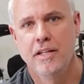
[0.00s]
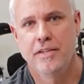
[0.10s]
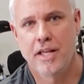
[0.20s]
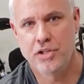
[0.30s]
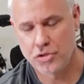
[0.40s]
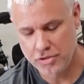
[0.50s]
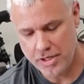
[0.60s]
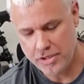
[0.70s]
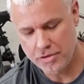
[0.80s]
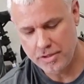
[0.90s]
then you're
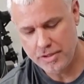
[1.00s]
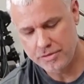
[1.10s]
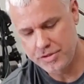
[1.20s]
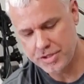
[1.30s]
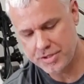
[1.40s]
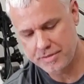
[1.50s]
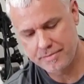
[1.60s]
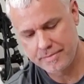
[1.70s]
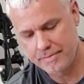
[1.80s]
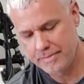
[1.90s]
just,
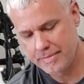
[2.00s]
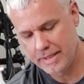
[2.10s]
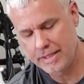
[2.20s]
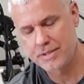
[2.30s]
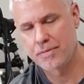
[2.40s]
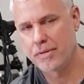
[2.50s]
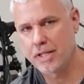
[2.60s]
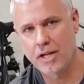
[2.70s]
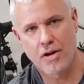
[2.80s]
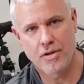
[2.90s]
it's
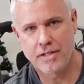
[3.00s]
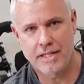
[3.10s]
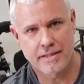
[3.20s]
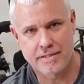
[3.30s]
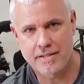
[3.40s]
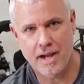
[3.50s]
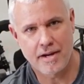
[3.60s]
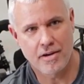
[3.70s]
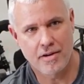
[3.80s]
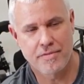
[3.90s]
really hard to get the
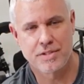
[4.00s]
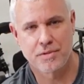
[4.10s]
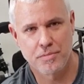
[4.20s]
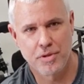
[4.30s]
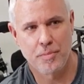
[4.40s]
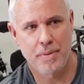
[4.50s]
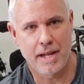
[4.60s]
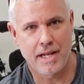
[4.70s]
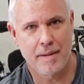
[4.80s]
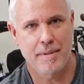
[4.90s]
tire off. It's a real
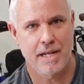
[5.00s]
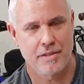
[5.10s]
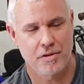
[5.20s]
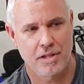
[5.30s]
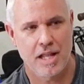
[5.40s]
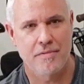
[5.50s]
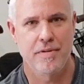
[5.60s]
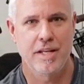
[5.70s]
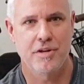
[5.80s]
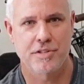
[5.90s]
pain. I mean, there are a lot of
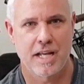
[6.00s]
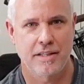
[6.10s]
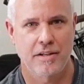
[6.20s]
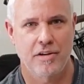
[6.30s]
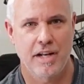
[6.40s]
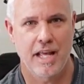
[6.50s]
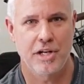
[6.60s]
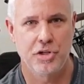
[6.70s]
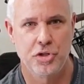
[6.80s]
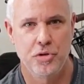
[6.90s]
videos out there on how to
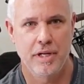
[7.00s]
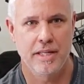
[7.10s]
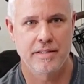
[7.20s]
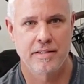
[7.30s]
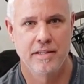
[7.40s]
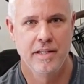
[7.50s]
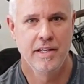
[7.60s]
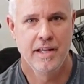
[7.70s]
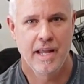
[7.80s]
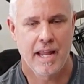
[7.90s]
do it.
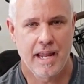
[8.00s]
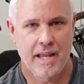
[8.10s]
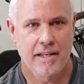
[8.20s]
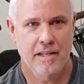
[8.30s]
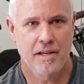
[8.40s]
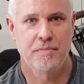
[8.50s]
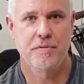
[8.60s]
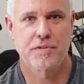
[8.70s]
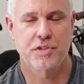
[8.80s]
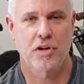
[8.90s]
And if you've
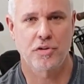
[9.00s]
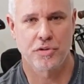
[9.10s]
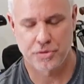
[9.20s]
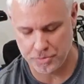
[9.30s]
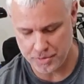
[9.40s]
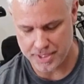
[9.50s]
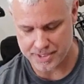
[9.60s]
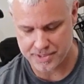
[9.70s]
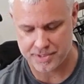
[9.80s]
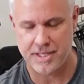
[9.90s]
struggled through this
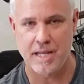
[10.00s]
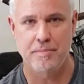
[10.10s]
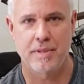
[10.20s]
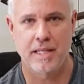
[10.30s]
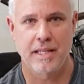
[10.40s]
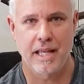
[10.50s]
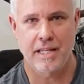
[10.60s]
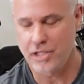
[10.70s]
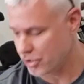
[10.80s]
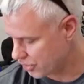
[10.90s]
same thing,
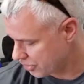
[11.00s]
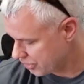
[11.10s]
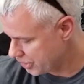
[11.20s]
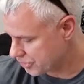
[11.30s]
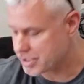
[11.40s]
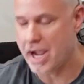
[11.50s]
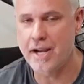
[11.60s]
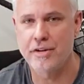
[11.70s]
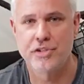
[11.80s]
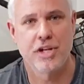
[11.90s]
getting your
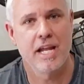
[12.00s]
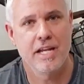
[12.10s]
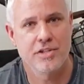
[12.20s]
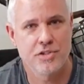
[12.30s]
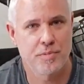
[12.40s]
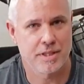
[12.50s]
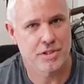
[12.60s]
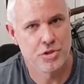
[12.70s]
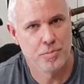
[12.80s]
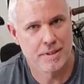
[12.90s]
tire changed with the
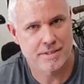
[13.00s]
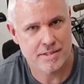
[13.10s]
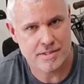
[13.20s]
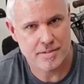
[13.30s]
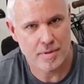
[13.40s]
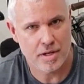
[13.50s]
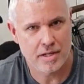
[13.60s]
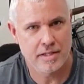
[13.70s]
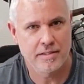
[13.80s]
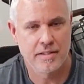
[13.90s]
tubeless system on
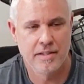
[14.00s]
it,